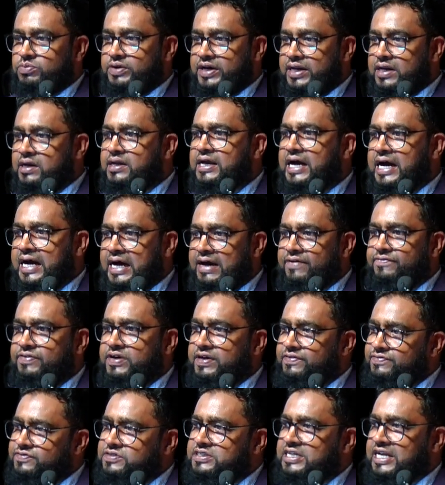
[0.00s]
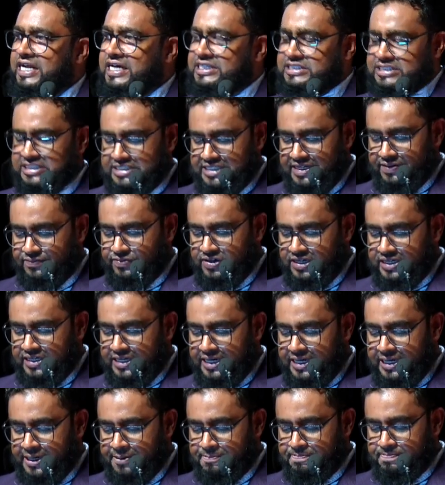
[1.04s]
will have hifz classes every
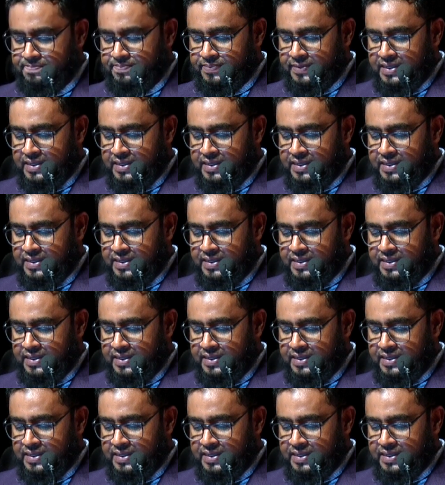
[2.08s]
day,